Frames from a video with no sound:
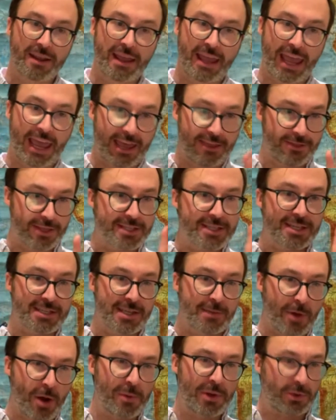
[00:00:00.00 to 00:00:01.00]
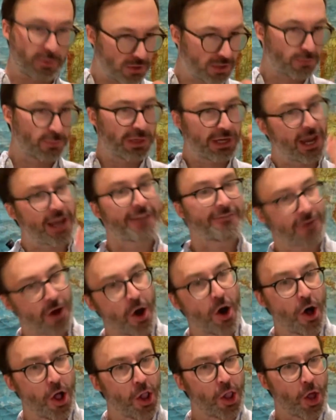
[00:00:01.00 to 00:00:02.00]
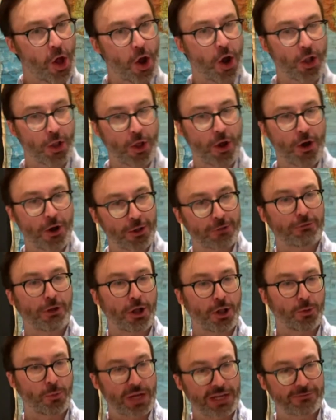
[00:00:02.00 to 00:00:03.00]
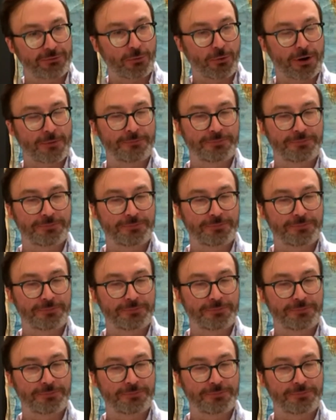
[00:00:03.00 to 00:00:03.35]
And this is the moment we kind of all wait for.